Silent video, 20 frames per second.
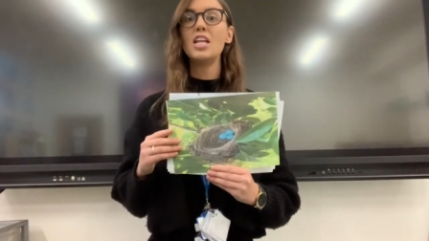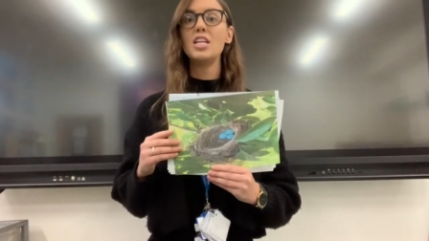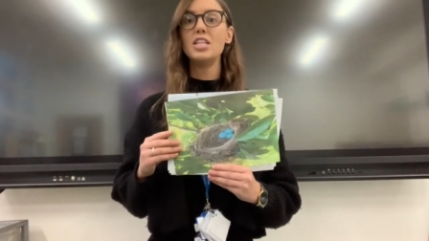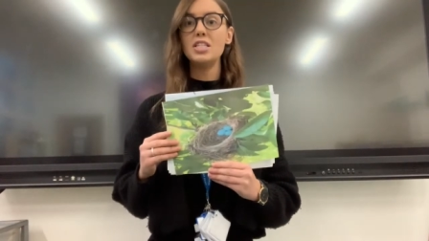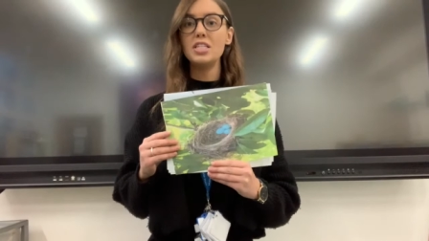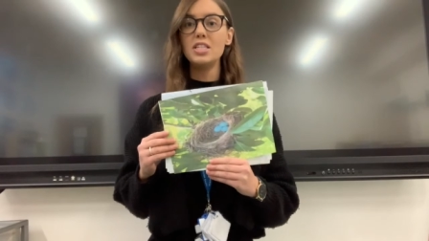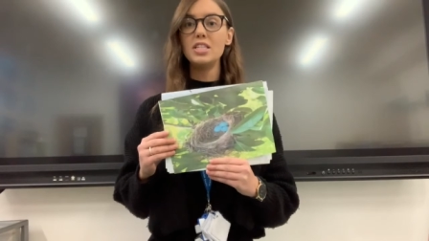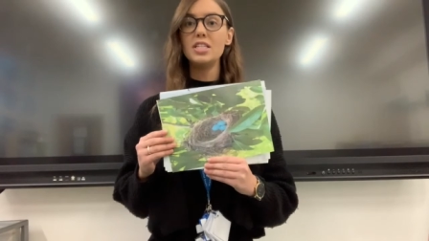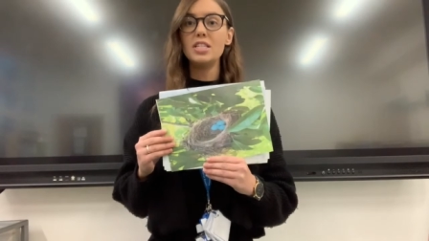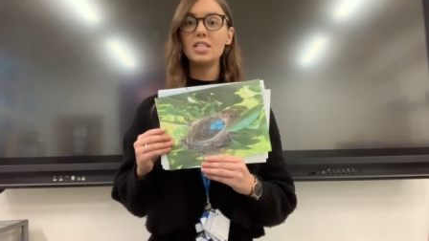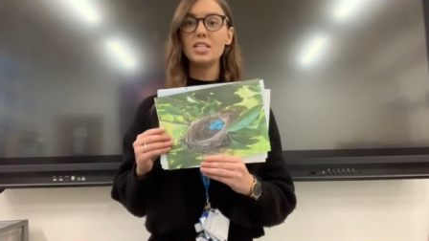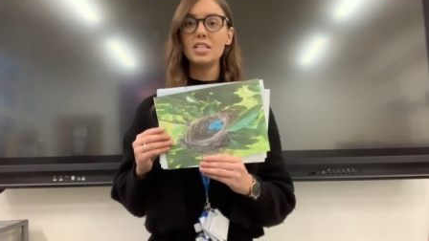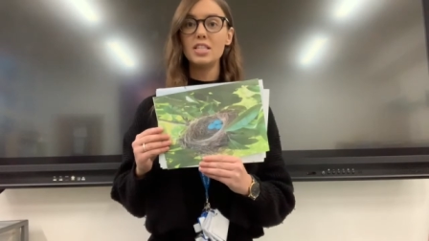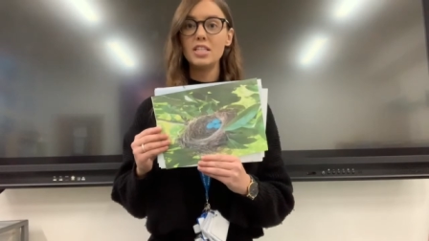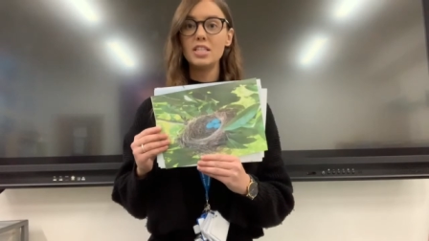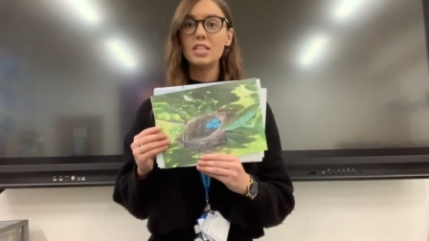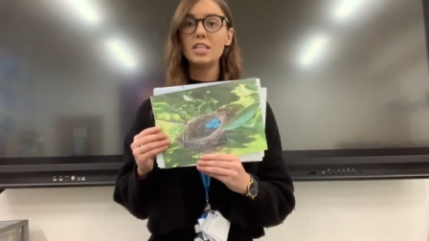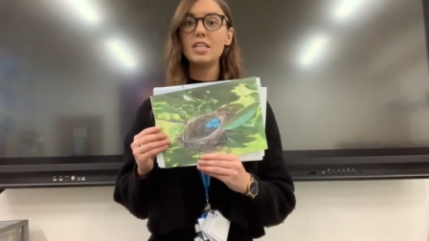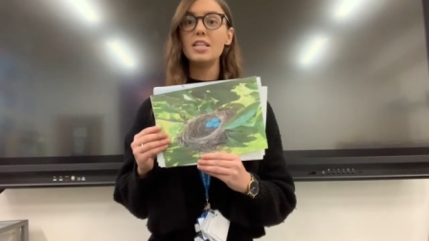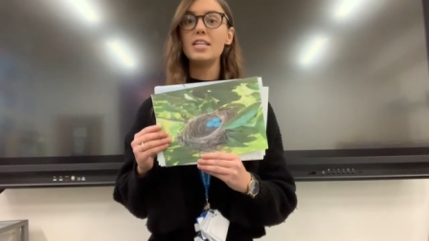N
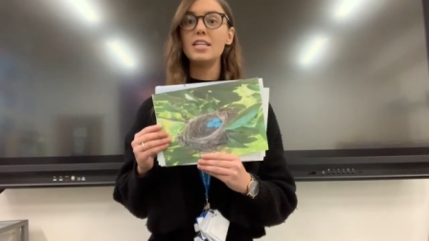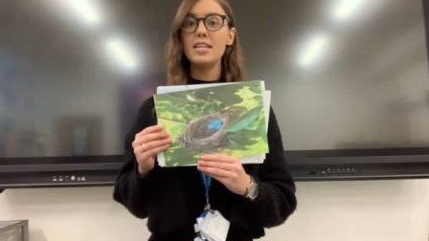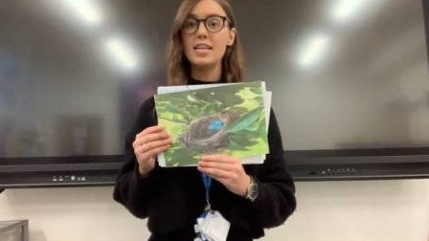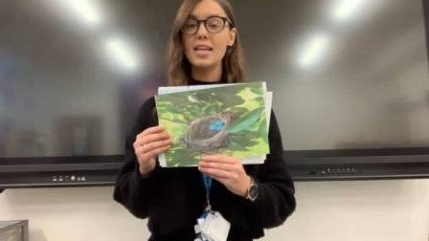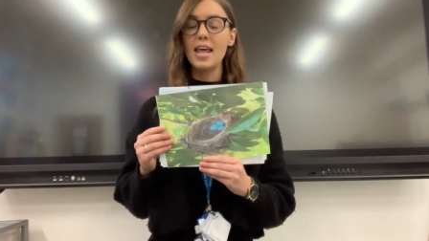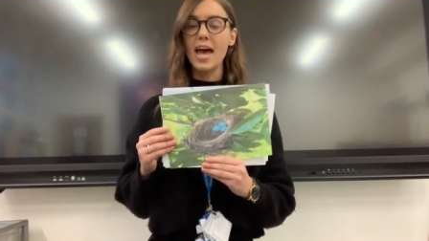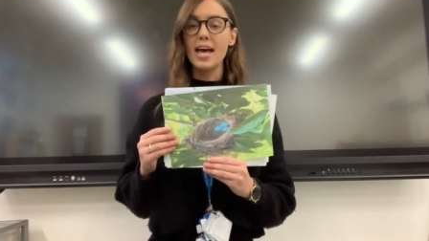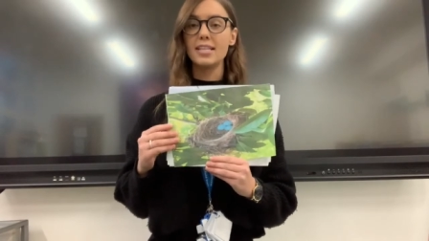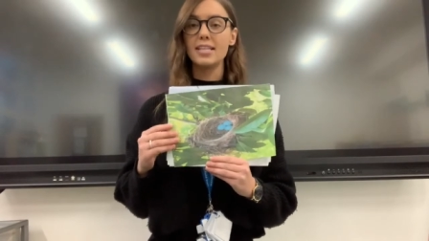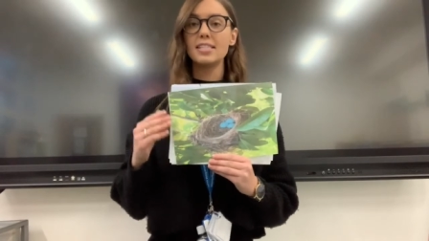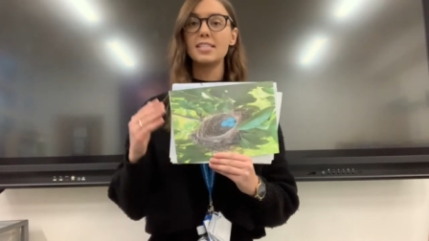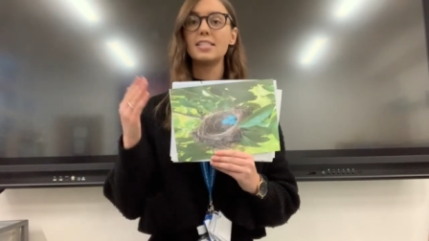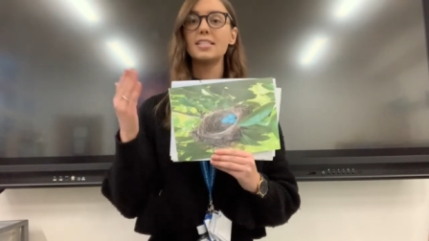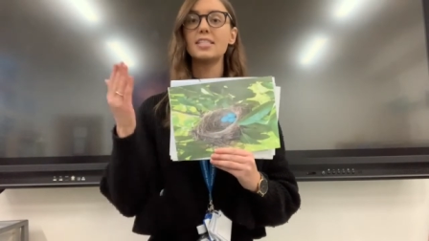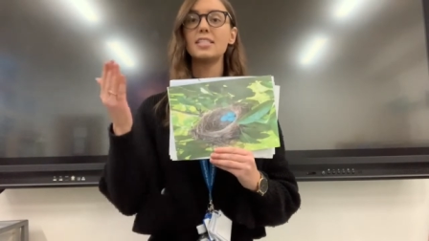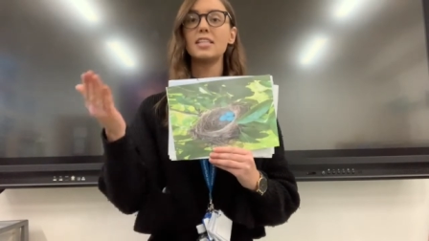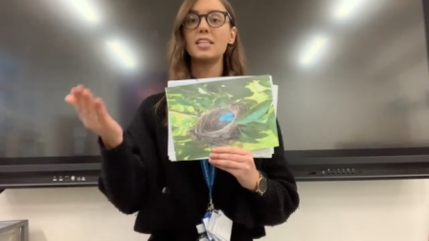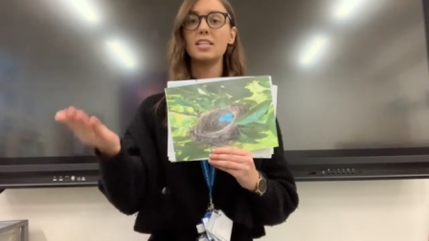-n nest.